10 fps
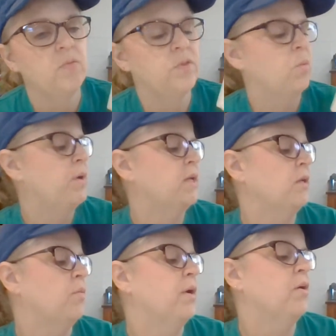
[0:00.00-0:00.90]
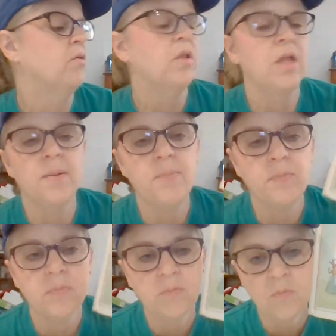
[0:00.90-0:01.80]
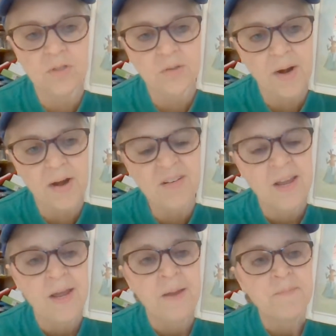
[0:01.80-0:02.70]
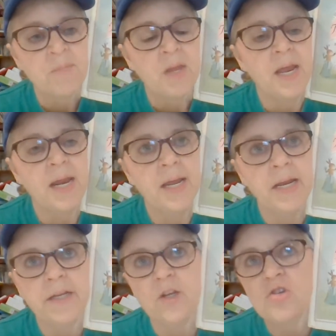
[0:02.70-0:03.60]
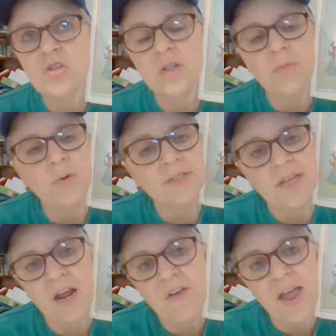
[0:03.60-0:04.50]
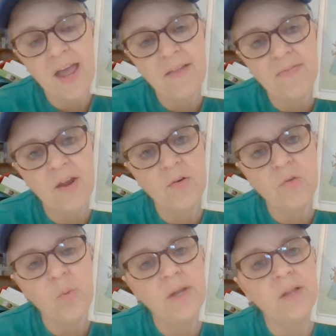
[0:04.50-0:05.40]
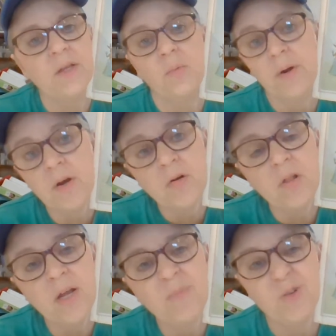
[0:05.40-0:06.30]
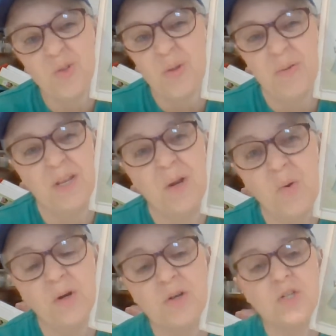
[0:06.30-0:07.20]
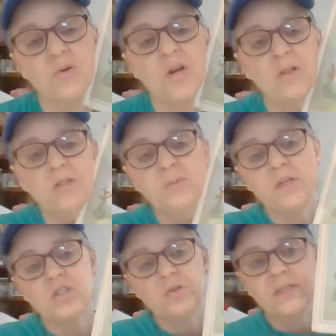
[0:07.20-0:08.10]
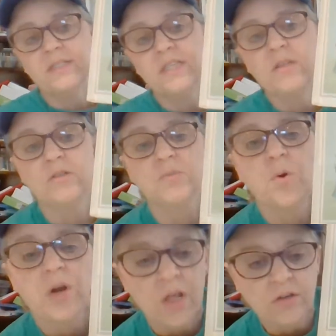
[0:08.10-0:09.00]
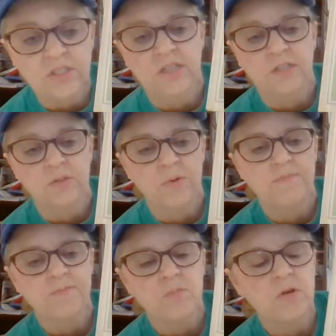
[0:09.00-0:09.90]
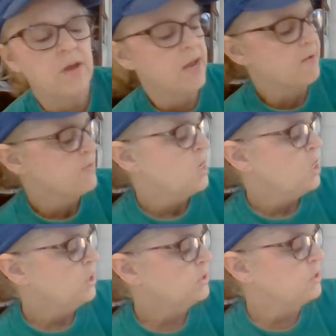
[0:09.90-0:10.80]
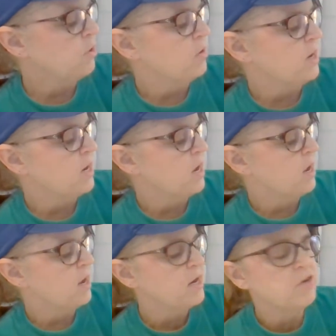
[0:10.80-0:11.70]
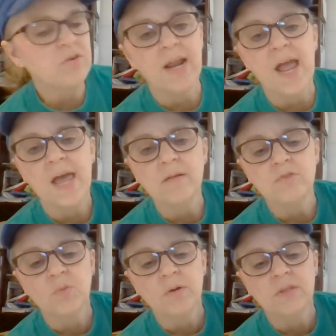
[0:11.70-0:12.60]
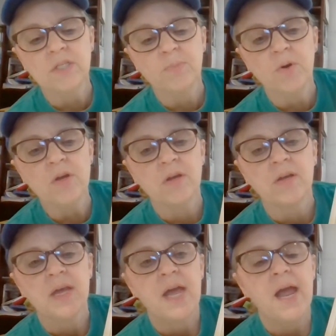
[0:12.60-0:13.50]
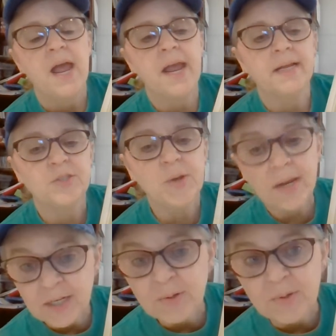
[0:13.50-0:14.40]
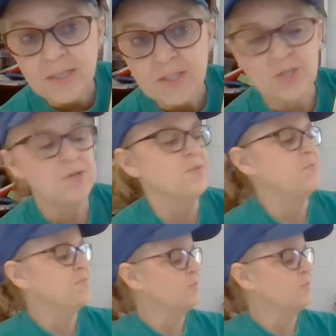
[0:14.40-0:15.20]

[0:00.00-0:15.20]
the weekly reader club was around. And usually the books that I've had that are the weekly reader club, there's only been like one or two colors, but as you can see, there's more colors to this one. Okay, so Adrienne Adams wrote this book, and so I'd like to read this to you.